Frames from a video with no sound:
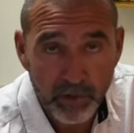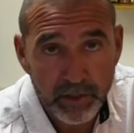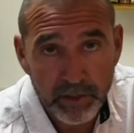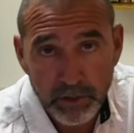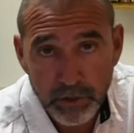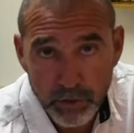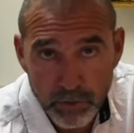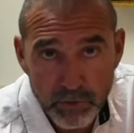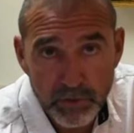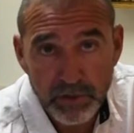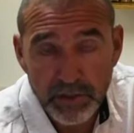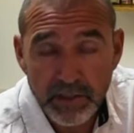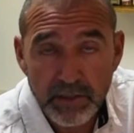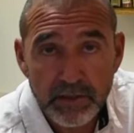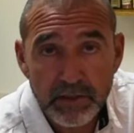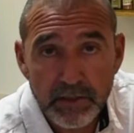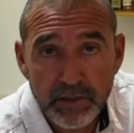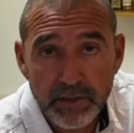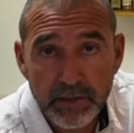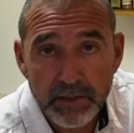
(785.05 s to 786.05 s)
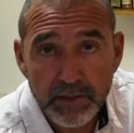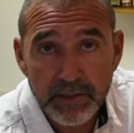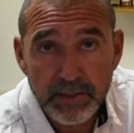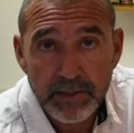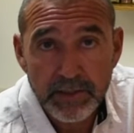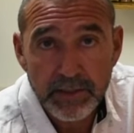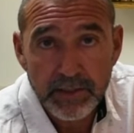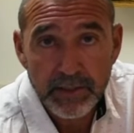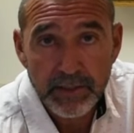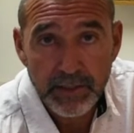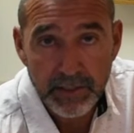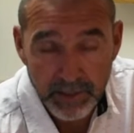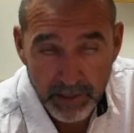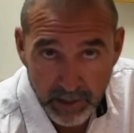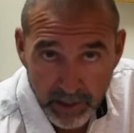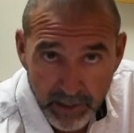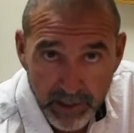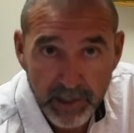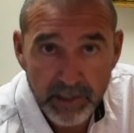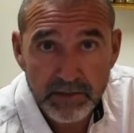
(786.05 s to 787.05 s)
want to use it
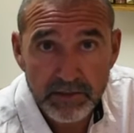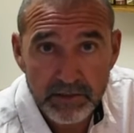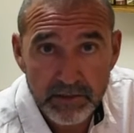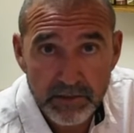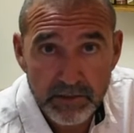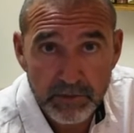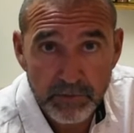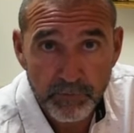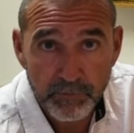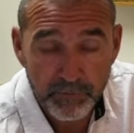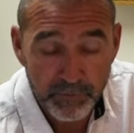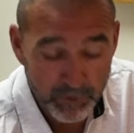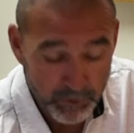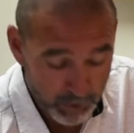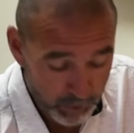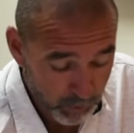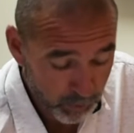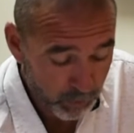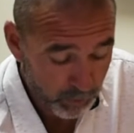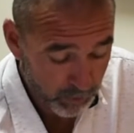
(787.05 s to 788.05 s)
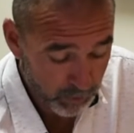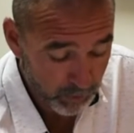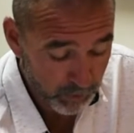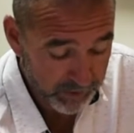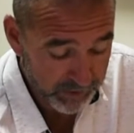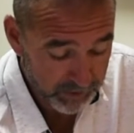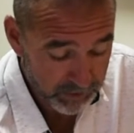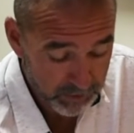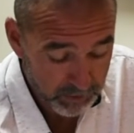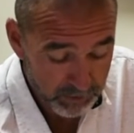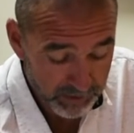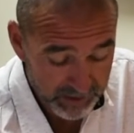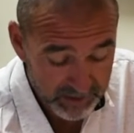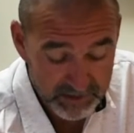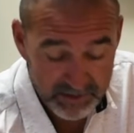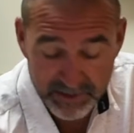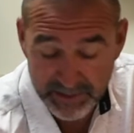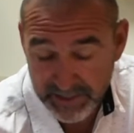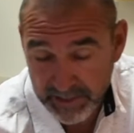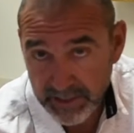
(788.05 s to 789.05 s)
unless you were going to
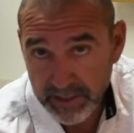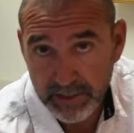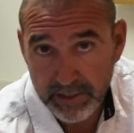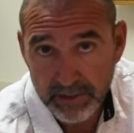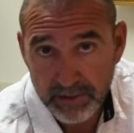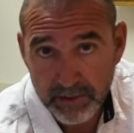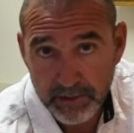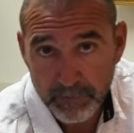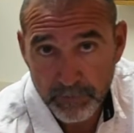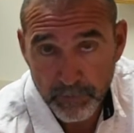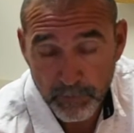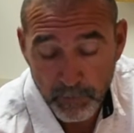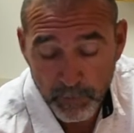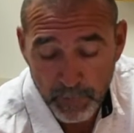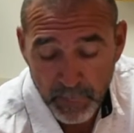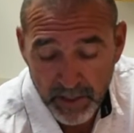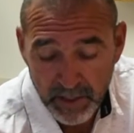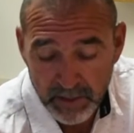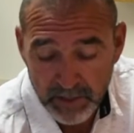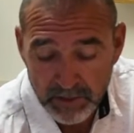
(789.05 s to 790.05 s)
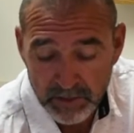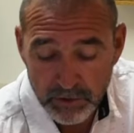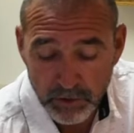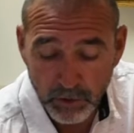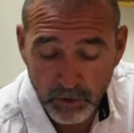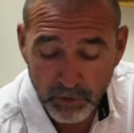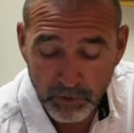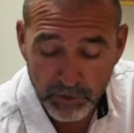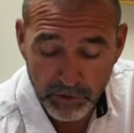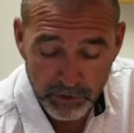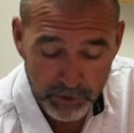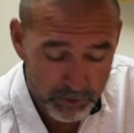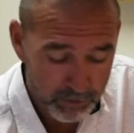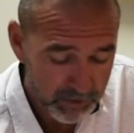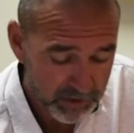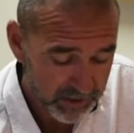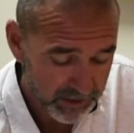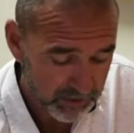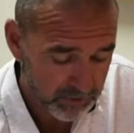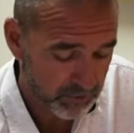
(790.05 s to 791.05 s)
actually eat it. So the
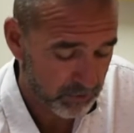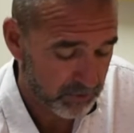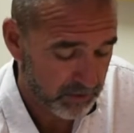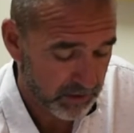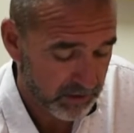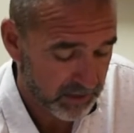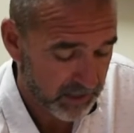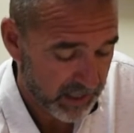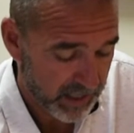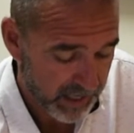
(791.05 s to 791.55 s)
utensils that they